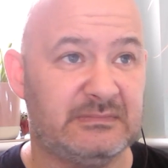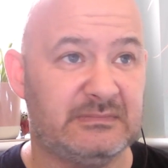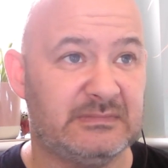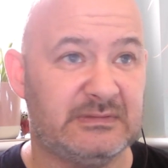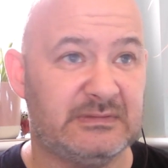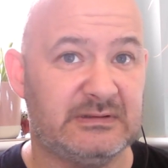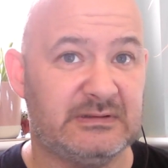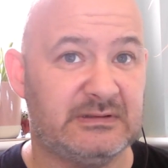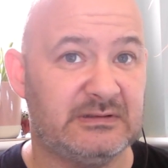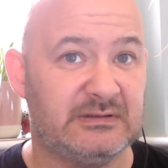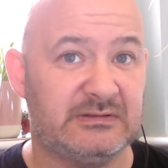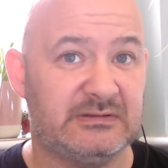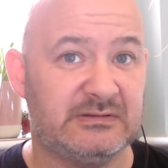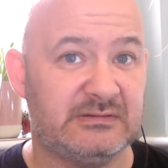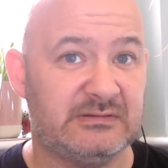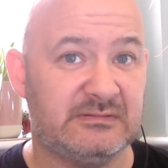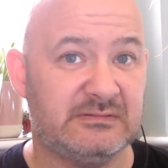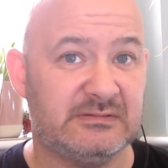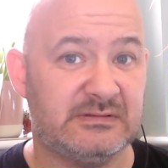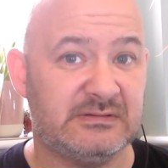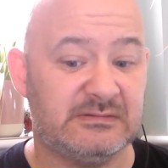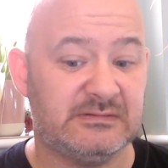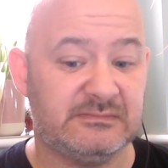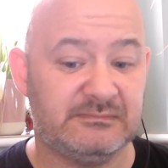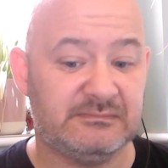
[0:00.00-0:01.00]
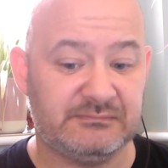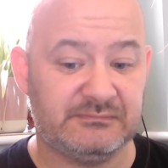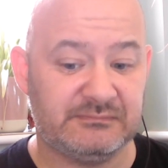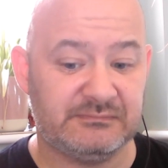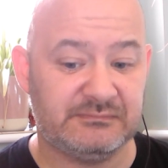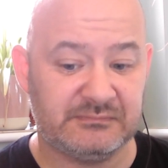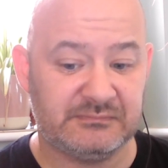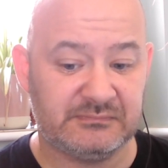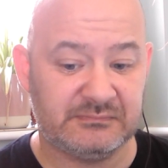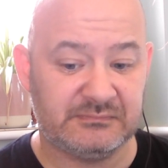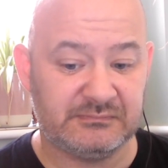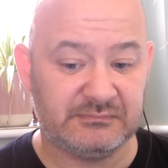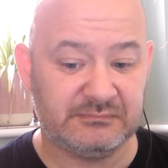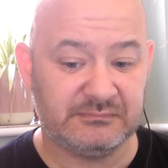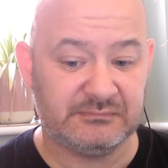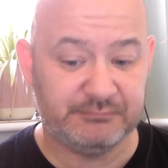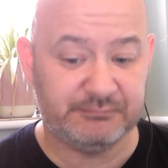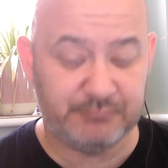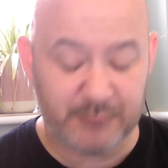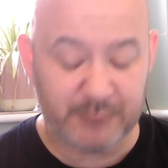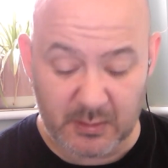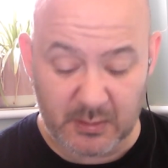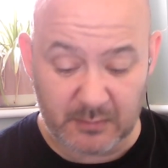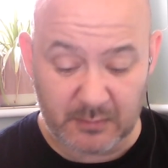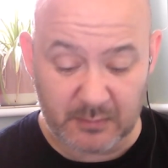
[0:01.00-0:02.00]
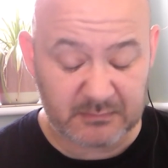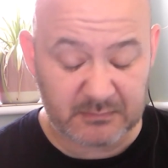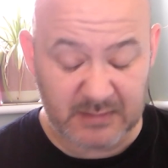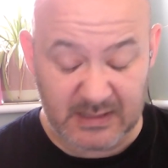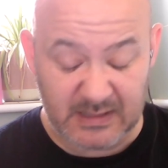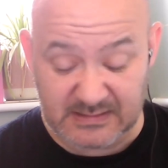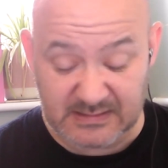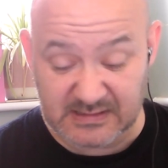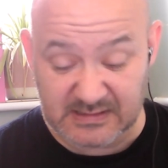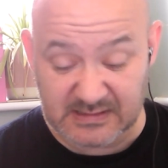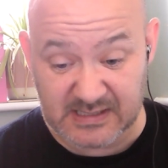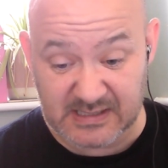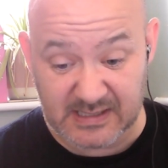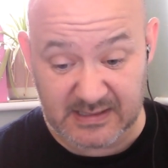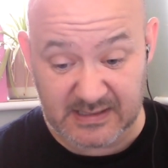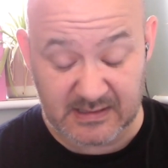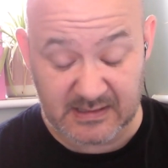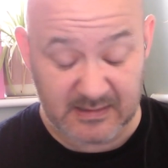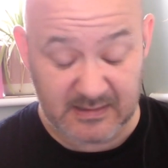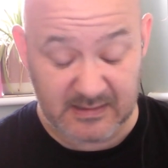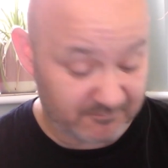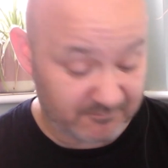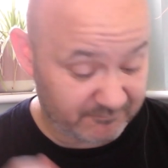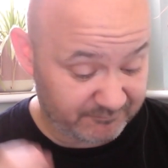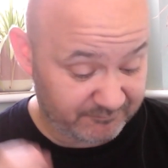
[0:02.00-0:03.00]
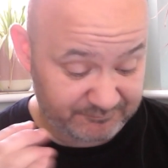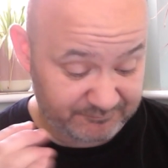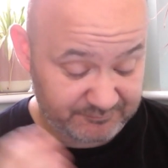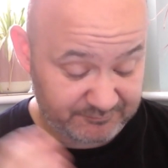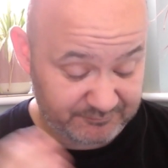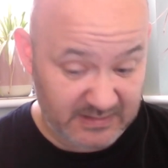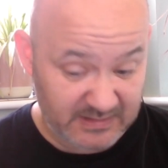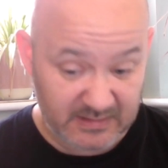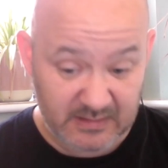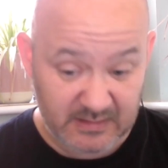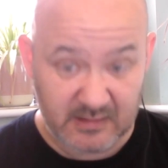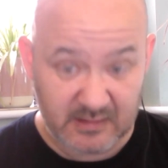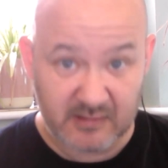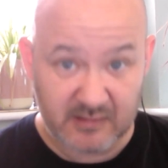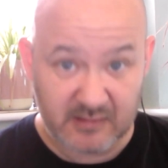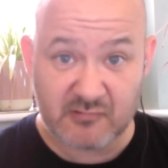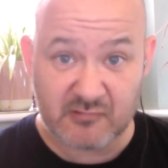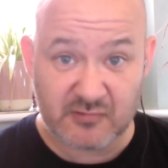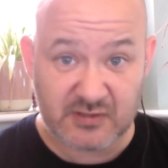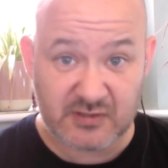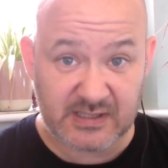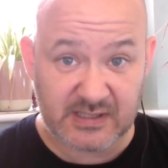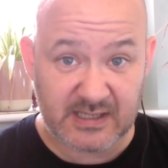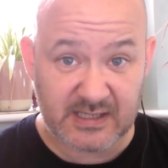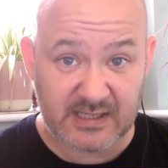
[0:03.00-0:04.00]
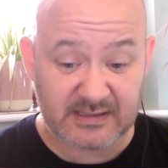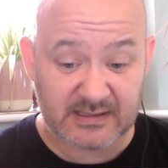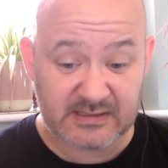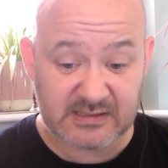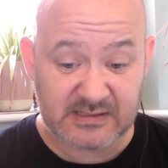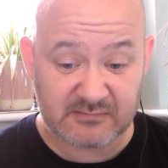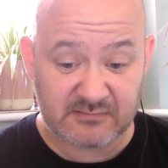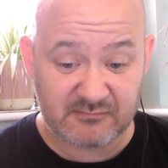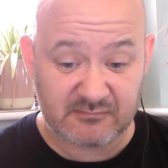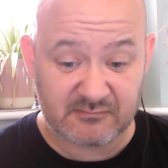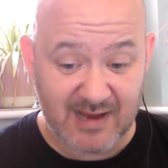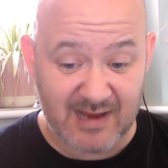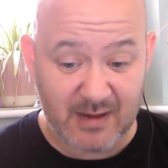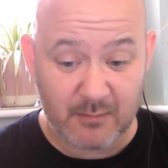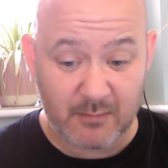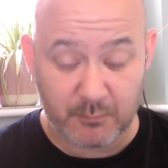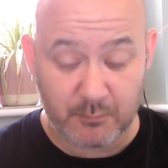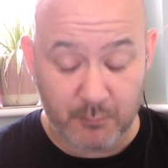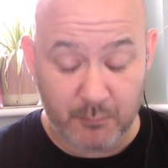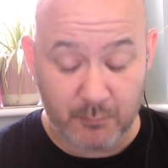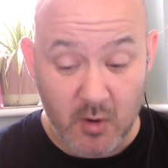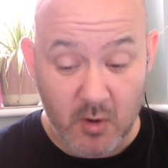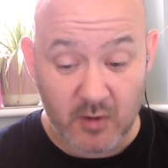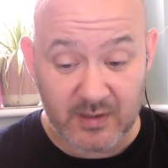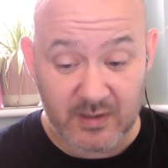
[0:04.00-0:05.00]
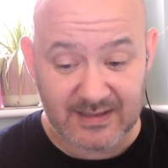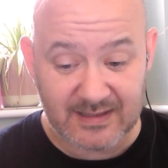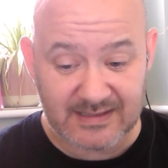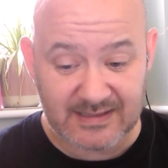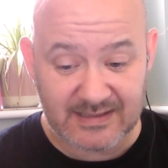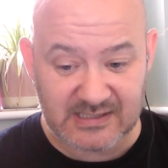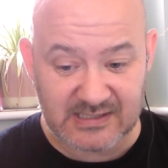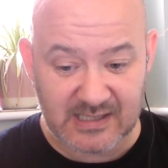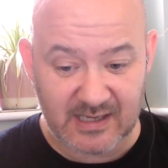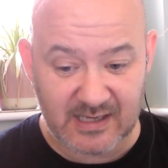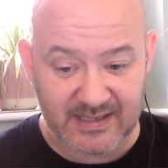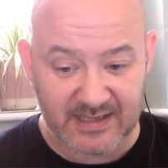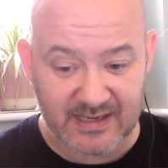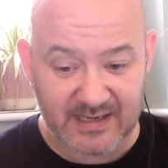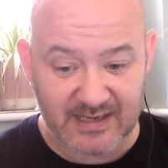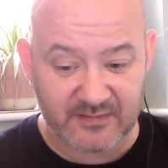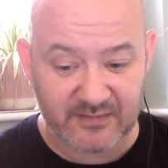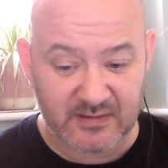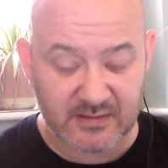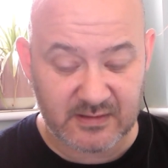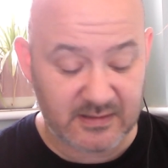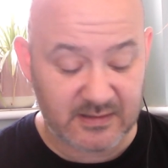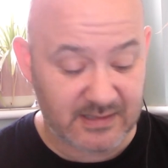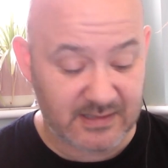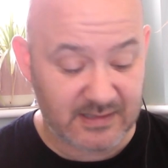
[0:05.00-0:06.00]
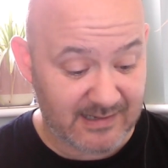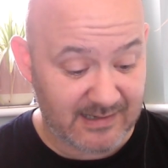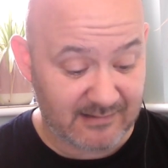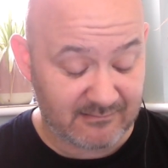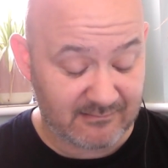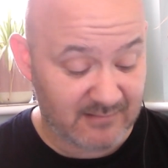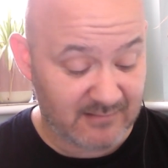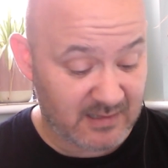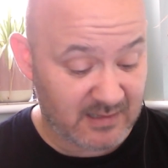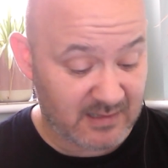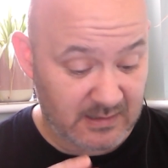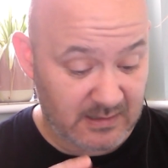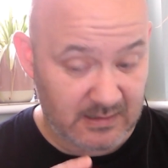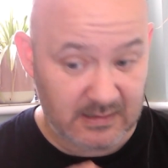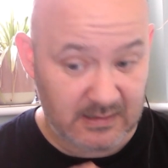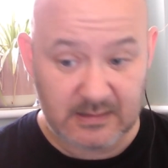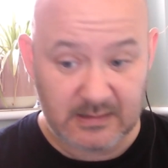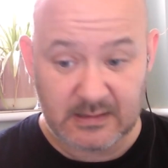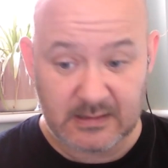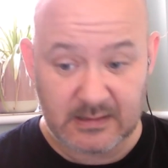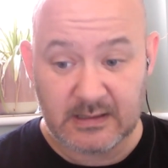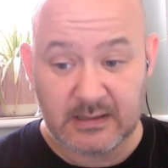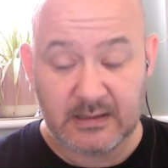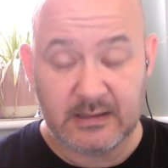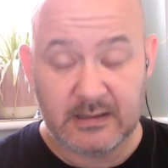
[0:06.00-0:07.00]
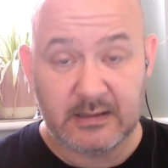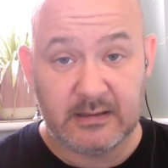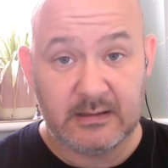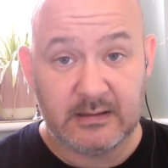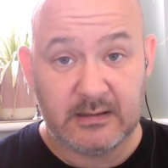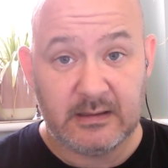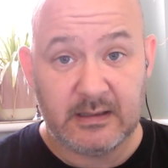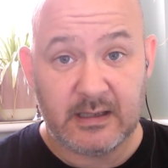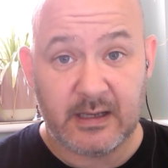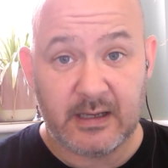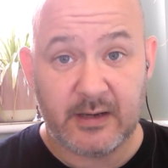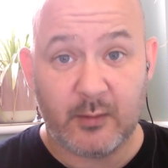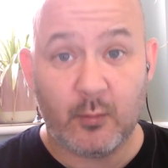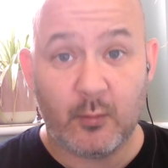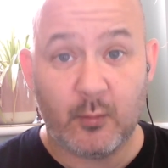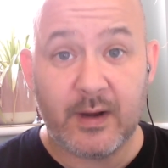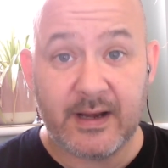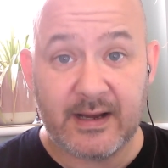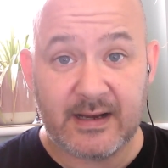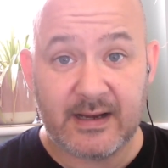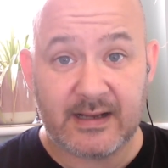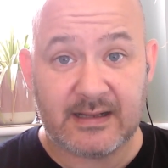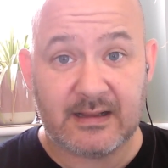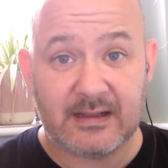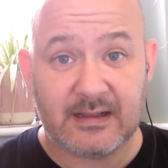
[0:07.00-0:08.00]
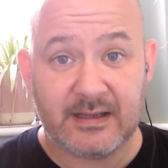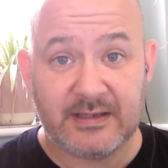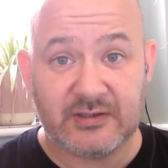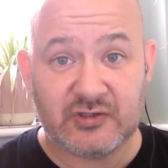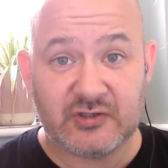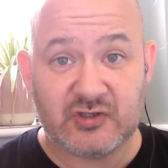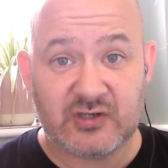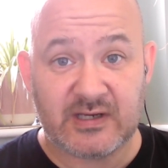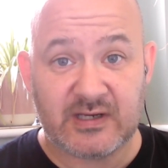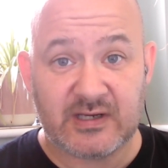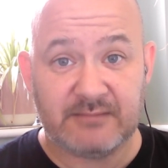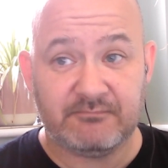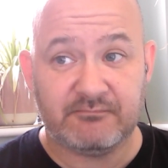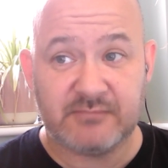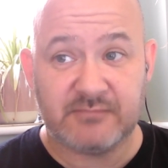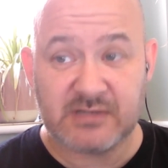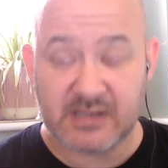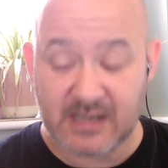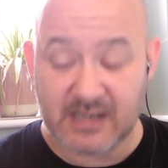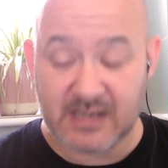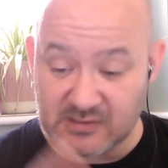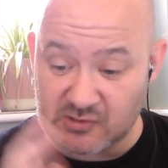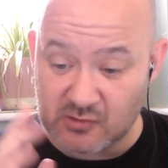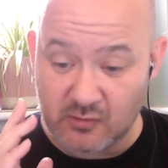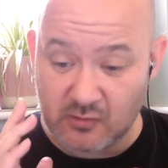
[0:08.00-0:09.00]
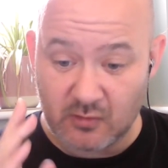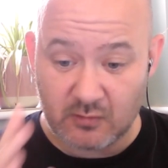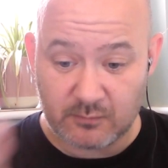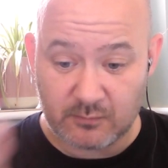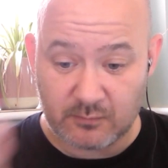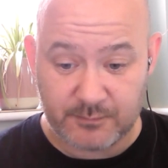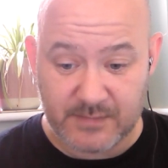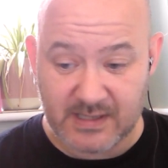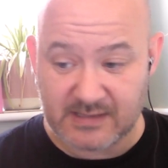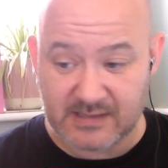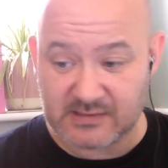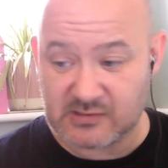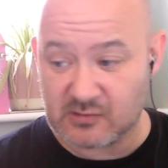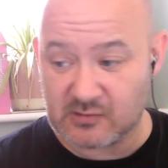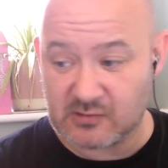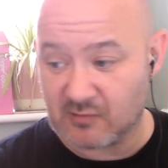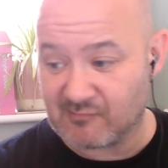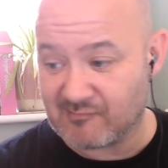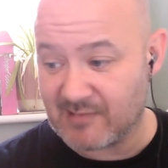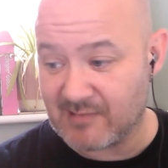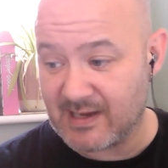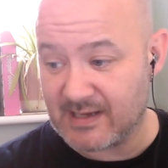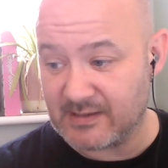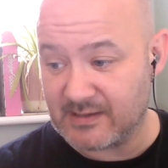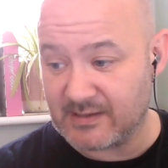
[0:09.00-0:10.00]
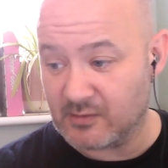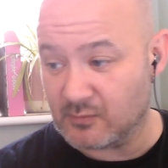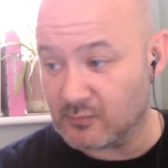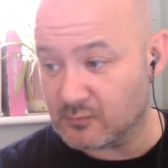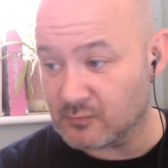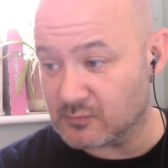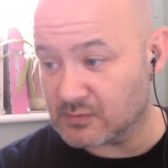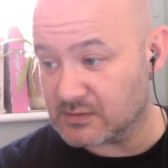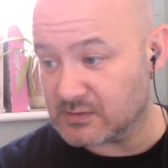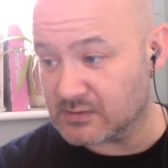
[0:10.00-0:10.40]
I just don't know. But like I said, through to next round, more or less a given now, and a win and a clean sheet. So that's all great news.